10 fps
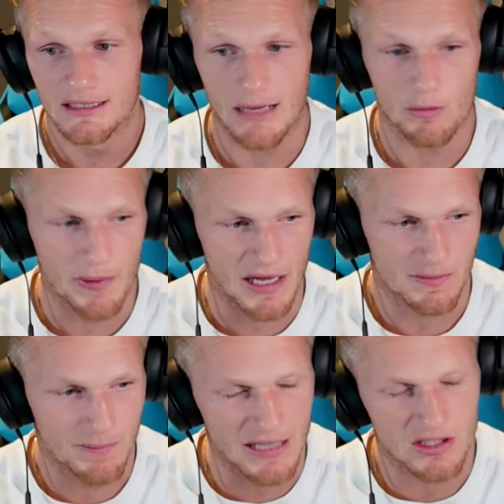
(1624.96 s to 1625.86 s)
couple
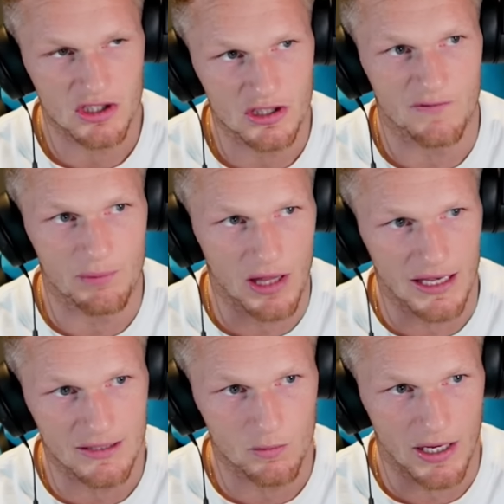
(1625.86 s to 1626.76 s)
passages of
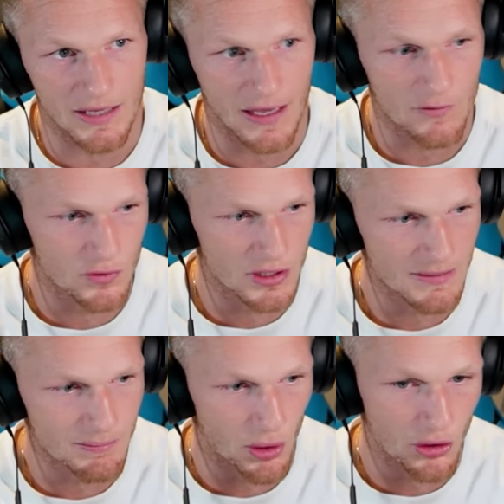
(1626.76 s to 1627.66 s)
play where they
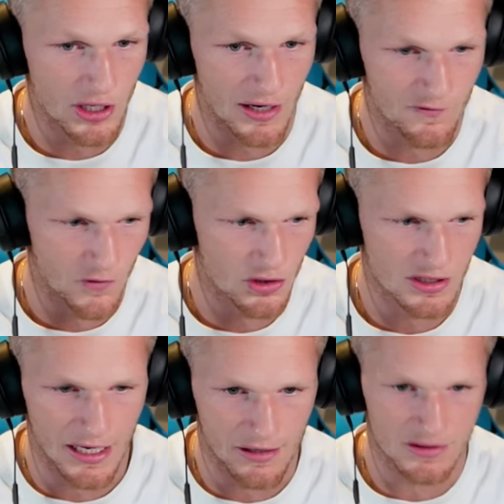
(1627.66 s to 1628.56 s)
really broke our
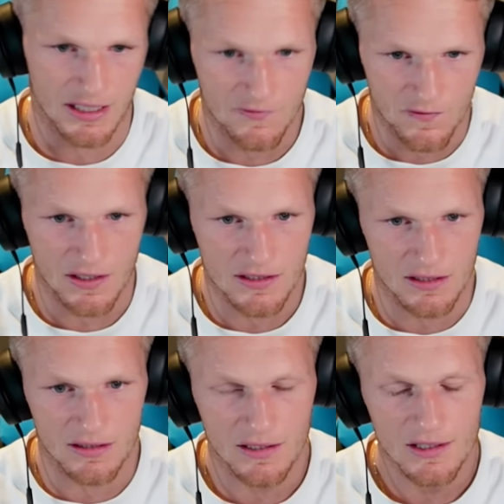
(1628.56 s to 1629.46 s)
first layer of defense
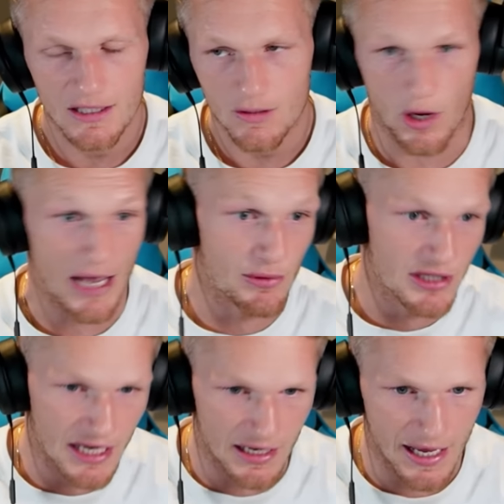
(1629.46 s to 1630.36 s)
and were able to
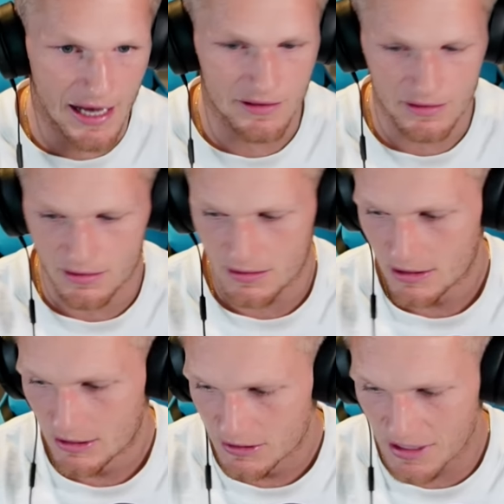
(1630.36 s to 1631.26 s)
get out and
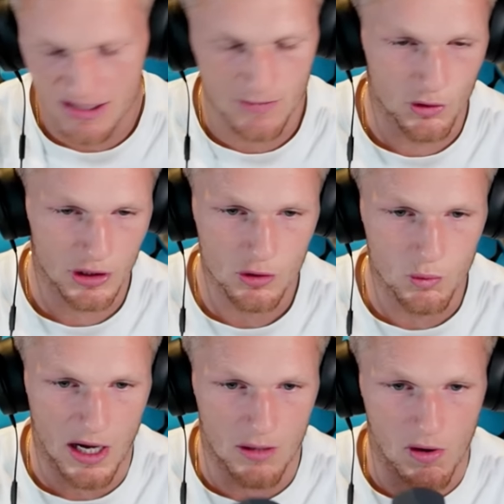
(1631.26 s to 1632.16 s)
get some really good
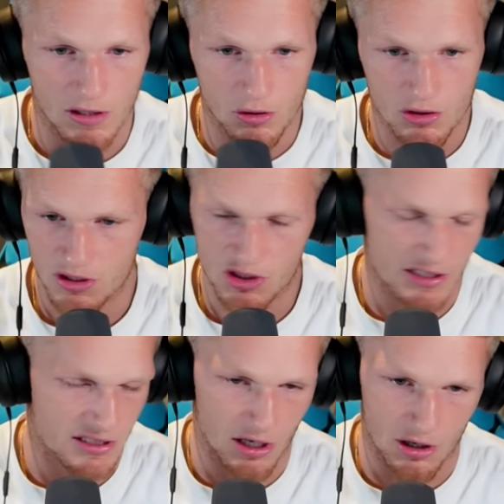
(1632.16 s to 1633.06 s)
one-on-one looks. And
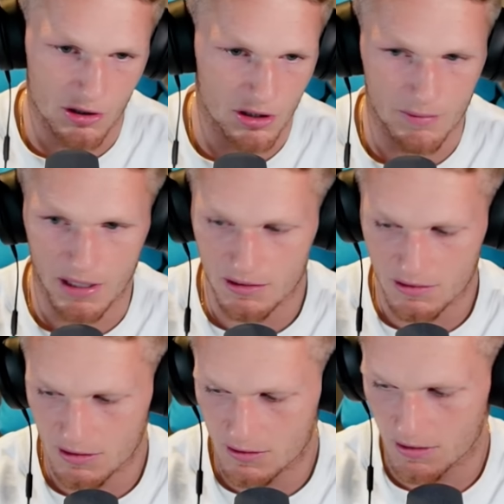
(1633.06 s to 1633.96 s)
Jesse
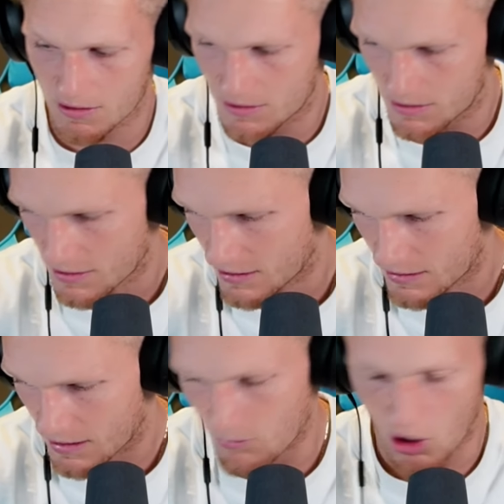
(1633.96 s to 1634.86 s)
Hogan, is
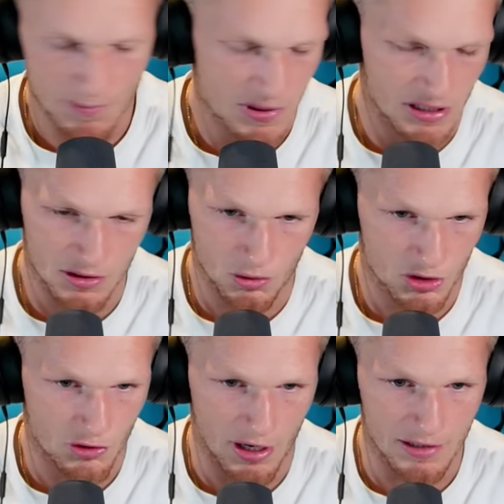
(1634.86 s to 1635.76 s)
in my opinion, in
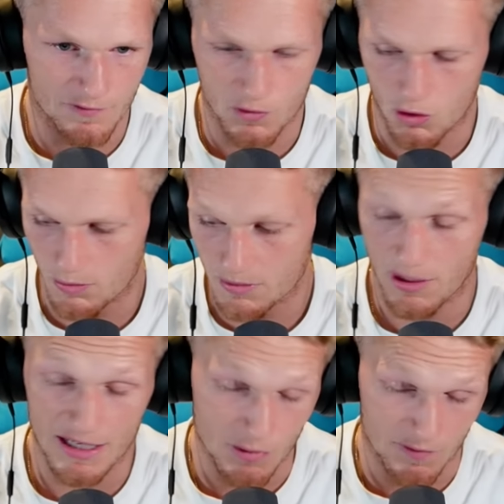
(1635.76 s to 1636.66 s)
All-Australian form and
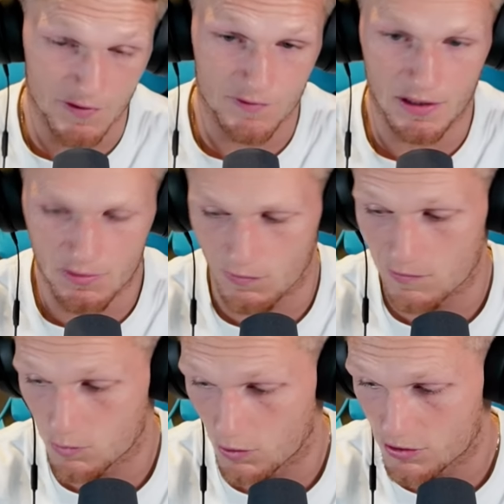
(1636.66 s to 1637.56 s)
played his 150th, for
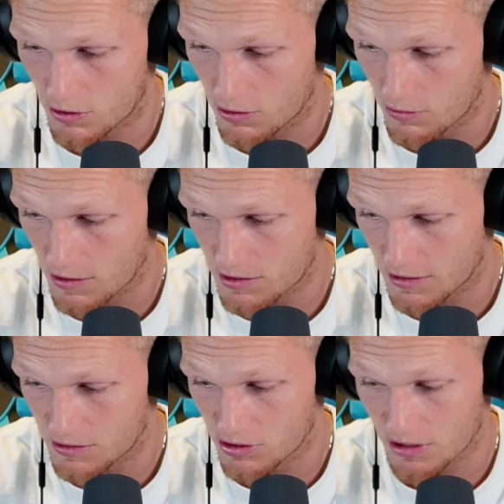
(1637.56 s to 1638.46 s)
what it's worth. So
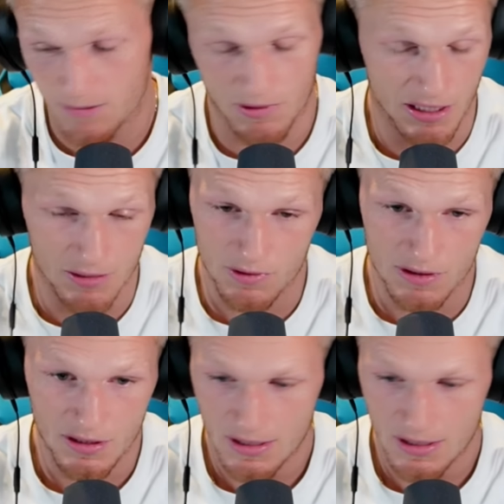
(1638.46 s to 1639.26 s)
congratulations, Jesse. But he was